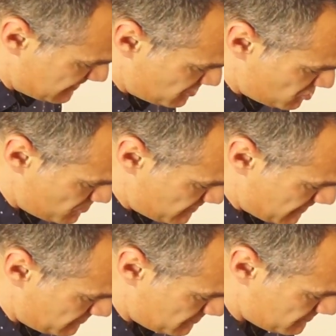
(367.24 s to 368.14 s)
and you should be
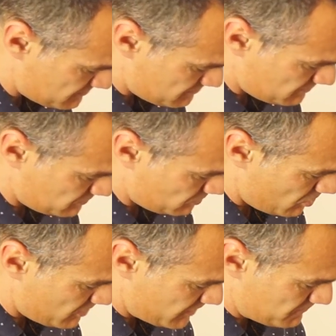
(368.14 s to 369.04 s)
able to
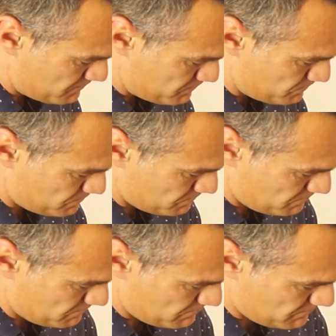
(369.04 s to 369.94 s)
lock it
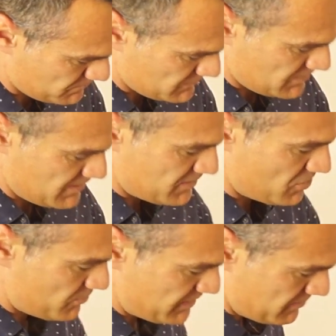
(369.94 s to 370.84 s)
and
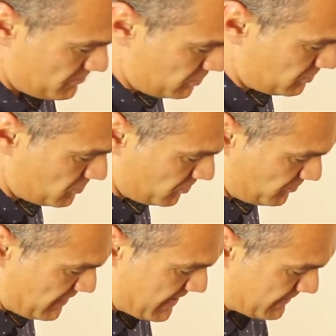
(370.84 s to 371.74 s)
not be able to pull the doors
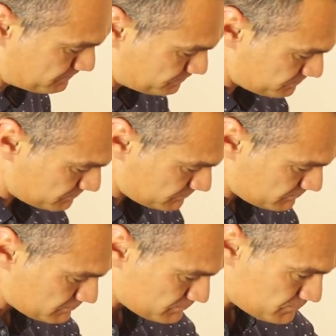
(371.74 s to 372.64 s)
apart.
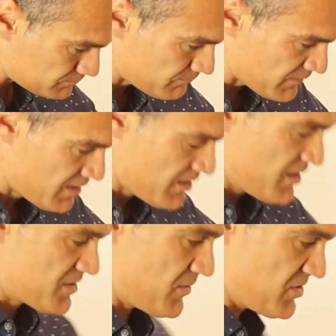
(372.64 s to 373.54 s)

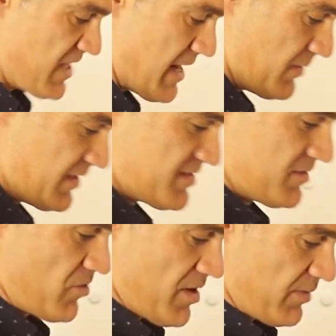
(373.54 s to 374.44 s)
So once you're happy it's
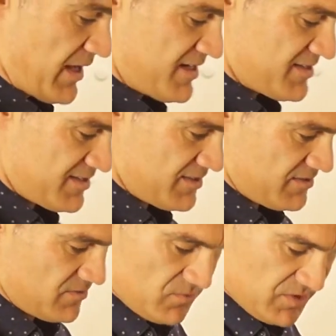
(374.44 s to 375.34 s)
in the right place,
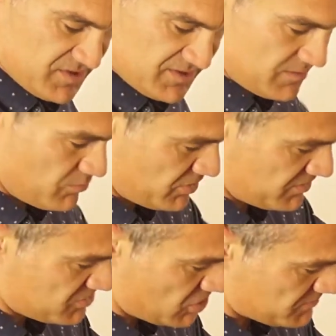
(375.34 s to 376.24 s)
we just need to put in
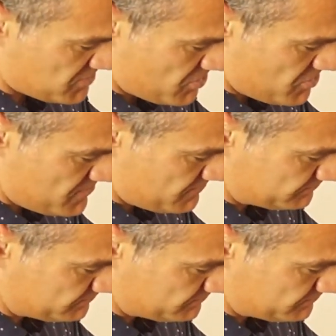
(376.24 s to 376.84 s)
the top screw.